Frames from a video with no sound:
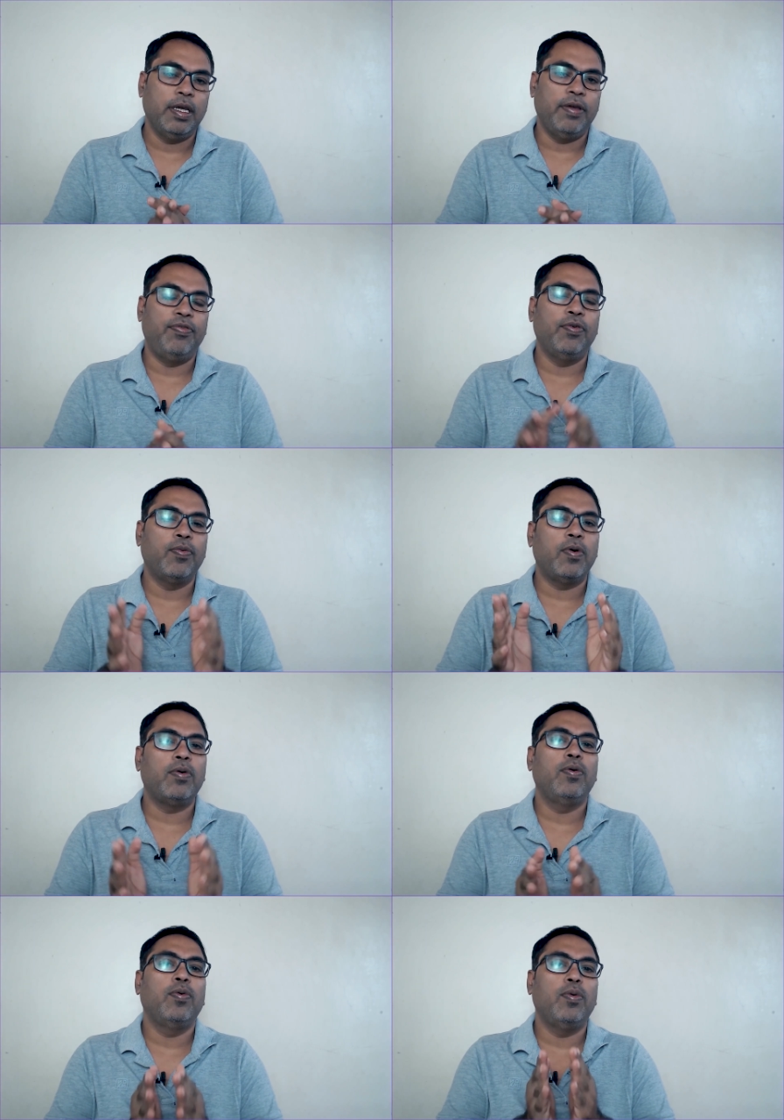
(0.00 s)
If you
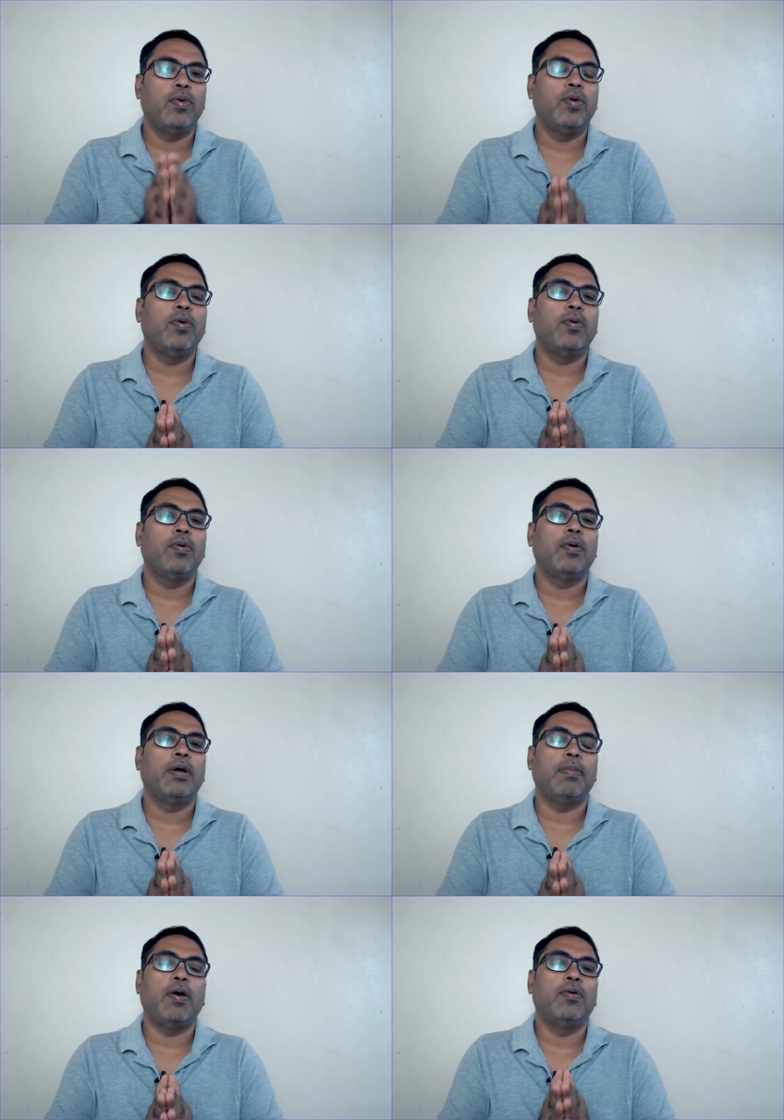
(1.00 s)
want to know
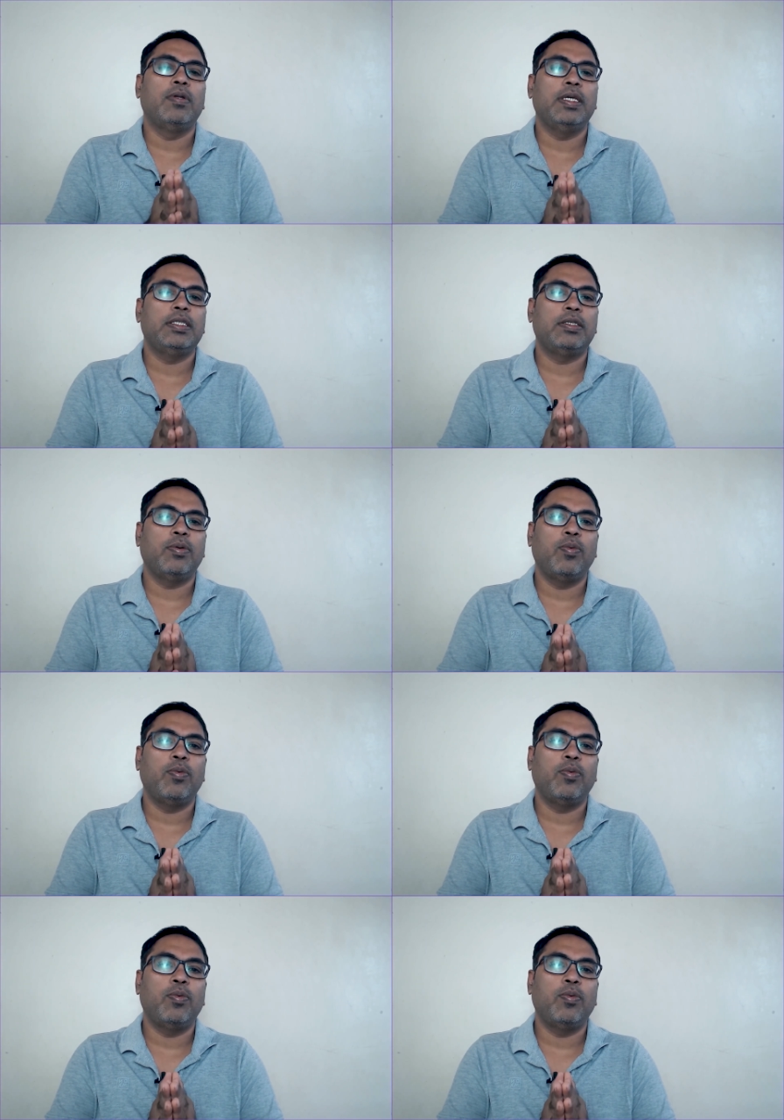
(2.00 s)
about this,